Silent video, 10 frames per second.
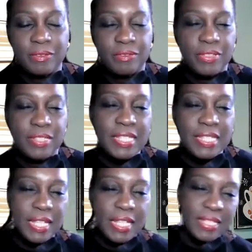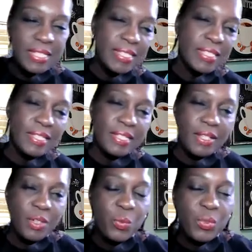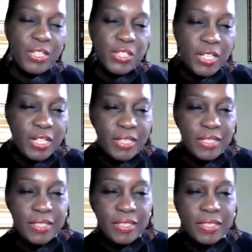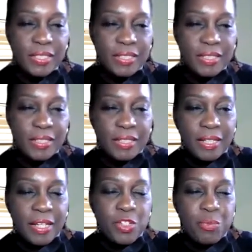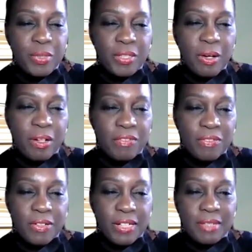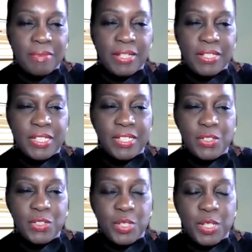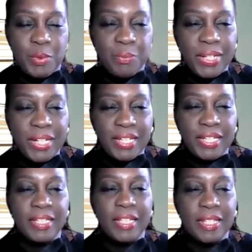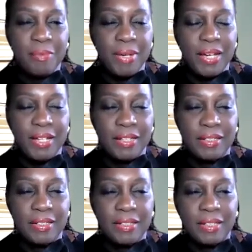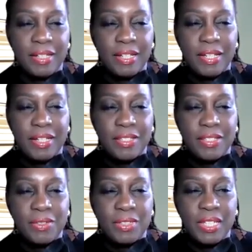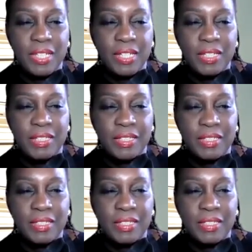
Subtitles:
seasonings with the chicken, and you put olive oil, I imagine, and it's just gonna be putting it in the pan and sauteing it.